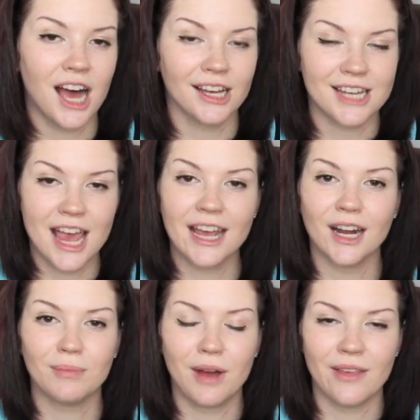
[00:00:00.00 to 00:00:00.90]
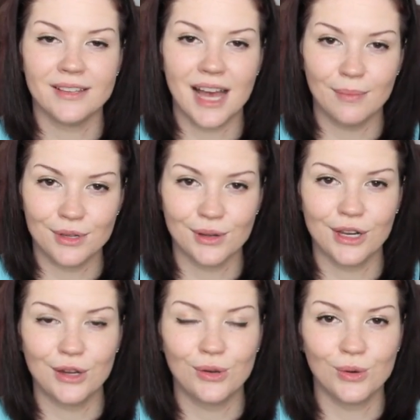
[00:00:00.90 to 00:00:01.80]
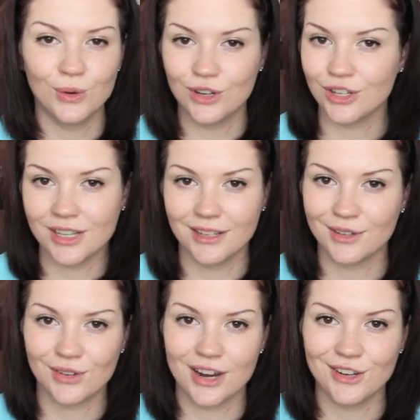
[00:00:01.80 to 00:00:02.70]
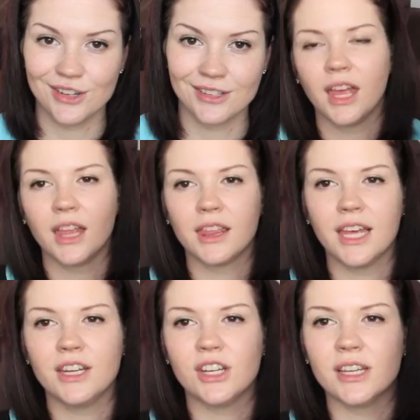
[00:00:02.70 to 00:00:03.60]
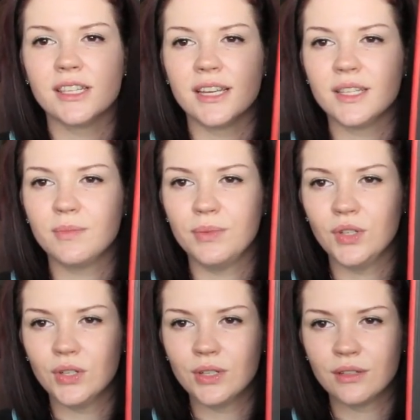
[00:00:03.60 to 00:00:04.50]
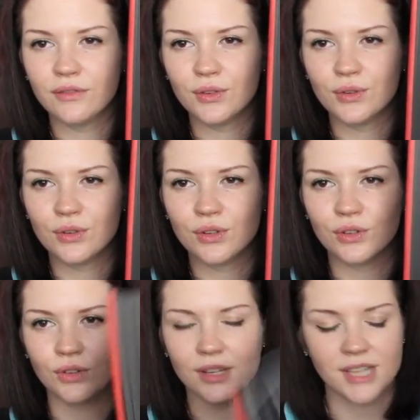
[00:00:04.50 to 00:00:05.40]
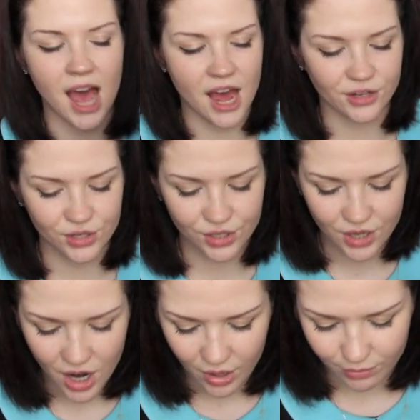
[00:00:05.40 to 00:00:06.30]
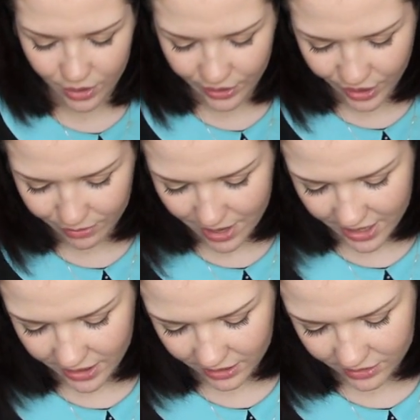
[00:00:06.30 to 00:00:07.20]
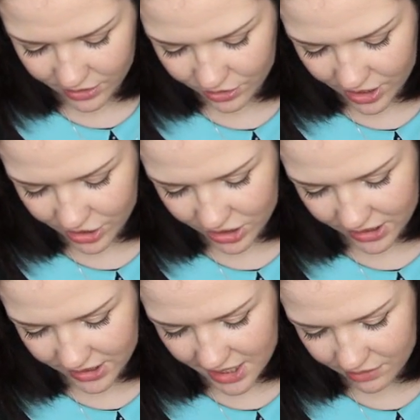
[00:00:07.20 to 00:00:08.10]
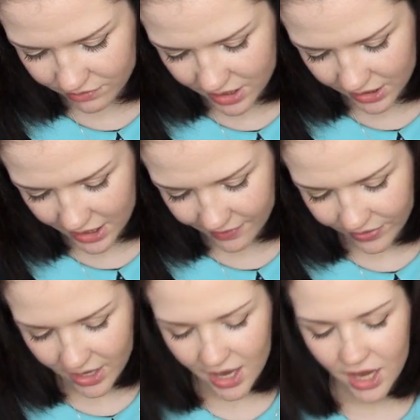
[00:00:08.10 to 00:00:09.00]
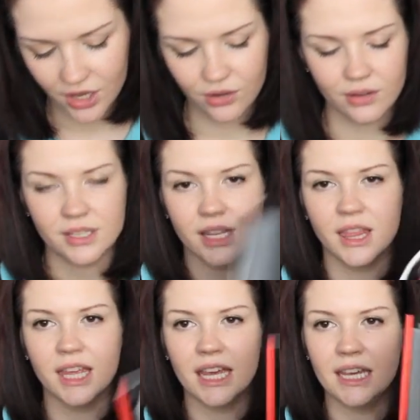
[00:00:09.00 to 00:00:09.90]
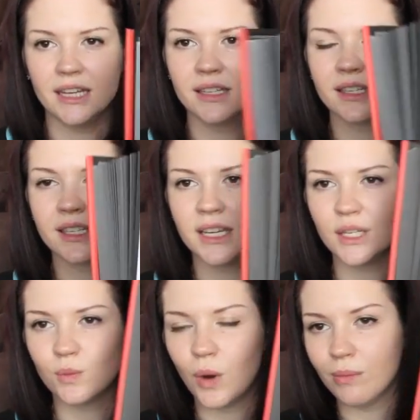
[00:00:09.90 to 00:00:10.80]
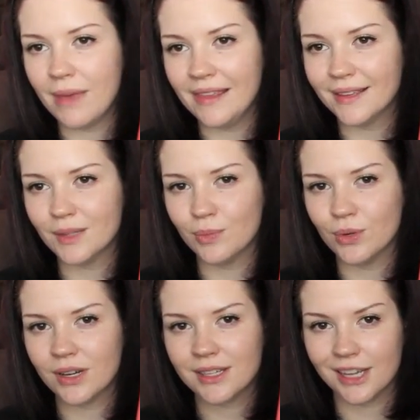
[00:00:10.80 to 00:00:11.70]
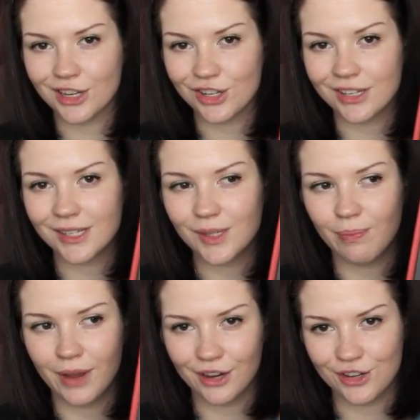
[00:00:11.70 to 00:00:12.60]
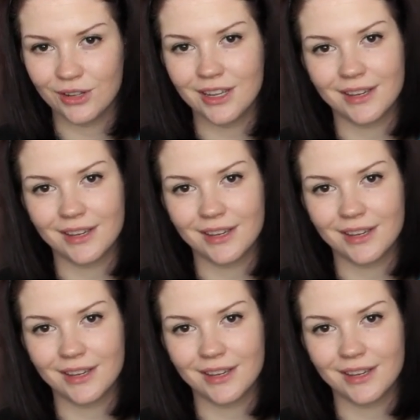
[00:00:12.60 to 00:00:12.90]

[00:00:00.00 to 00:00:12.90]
are taken up by these absolutely gorgeous illustrations. They're just these beautiful cross-hatched monochromatic illustrations, and really using these is what made this book such a special